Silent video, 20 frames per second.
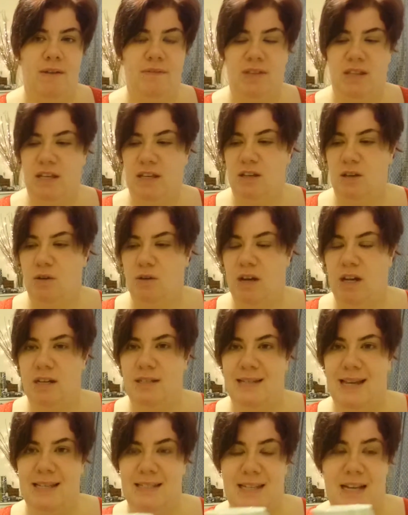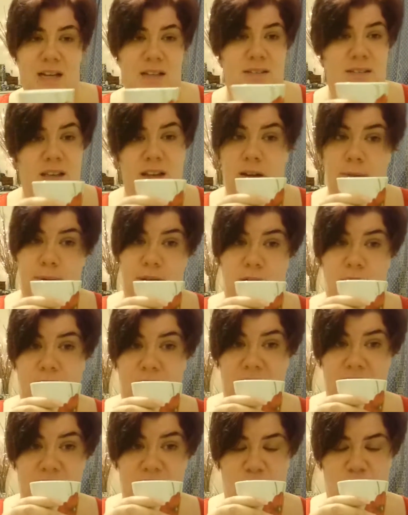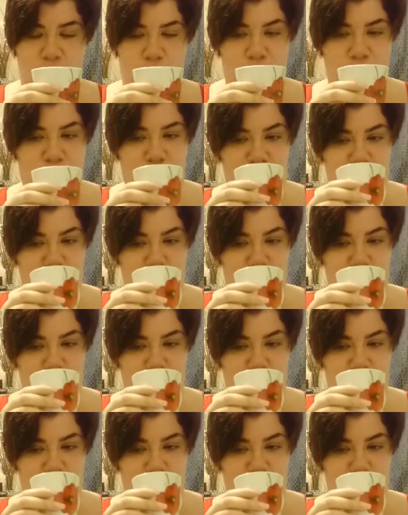everything you're going to test out is going to be great, is it?